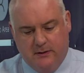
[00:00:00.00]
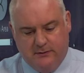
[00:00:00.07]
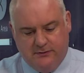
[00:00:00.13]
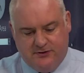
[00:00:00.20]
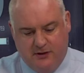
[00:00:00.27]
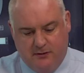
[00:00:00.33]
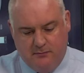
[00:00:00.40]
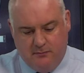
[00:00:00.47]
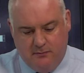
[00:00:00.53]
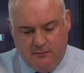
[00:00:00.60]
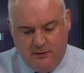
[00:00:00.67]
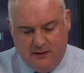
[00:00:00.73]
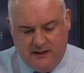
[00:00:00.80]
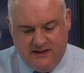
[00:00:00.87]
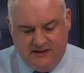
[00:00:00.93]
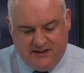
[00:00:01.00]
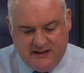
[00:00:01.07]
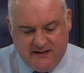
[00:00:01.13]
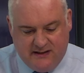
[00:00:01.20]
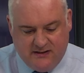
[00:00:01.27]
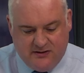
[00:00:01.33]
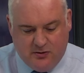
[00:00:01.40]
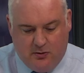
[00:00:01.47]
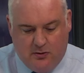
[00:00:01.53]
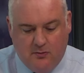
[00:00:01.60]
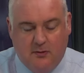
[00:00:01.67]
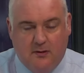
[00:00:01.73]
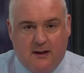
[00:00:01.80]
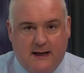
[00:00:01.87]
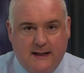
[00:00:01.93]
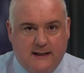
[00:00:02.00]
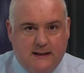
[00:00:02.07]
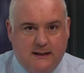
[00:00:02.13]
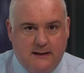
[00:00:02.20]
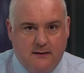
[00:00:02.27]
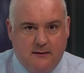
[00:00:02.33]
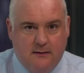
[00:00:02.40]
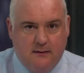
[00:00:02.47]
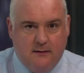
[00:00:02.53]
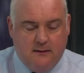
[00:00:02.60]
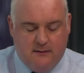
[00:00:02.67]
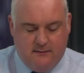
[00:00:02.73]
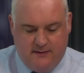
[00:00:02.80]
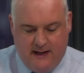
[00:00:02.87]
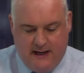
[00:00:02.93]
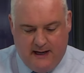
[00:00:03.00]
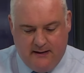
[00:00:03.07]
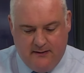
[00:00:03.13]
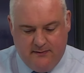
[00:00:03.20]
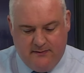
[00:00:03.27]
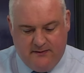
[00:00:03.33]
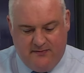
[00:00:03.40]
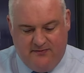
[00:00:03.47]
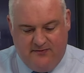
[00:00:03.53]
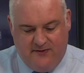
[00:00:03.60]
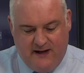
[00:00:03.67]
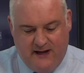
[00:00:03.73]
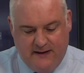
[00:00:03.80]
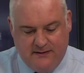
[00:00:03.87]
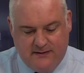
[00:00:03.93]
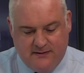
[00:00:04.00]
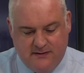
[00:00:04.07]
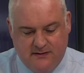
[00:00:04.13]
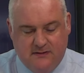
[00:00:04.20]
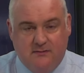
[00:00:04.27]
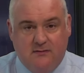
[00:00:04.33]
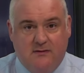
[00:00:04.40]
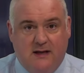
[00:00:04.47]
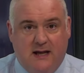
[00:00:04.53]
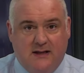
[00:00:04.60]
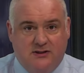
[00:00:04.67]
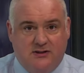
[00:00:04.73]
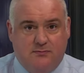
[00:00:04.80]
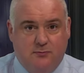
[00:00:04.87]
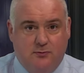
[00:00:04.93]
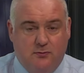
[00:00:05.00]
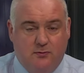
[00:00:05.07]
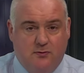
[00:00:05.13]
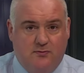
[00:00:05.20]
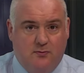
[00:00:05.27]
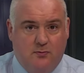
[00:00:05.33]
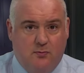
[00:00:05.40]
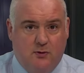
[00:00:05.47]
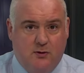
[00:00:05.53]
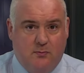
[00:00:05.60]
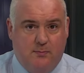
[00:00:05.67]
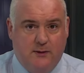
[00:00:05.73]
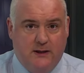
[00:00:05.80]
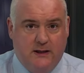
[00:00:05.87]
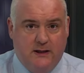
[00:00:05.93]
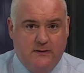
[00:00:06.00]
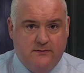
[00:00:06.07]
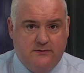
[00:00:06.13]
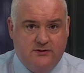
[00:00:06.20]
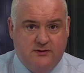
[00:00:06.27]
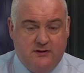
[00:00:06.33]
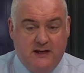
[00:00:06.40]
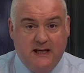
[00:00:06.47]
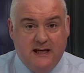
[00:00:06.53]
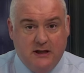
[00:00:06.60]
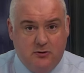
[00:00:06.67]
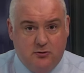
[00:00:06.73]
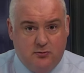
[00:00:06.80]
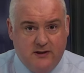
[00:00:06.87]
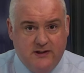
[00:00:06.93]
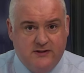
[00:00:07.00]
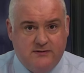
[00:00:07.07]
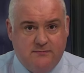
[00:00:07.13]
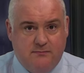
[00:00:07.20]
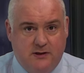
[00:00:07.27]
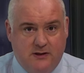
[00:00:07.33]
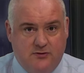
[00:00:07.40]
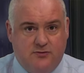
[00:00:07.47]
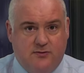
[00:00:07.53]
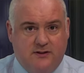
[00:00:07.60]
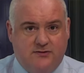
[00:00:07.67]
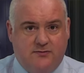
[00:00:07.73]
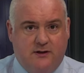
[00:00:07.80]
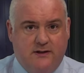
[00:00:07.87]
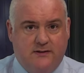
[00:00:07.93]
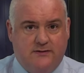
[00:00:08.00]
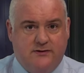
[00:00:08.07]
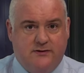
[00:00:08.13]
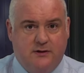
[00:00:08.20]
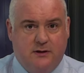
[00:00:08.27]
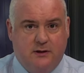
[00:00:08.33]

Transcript: So, he said that it's unlikely that the Fed next move will be to increase interest rates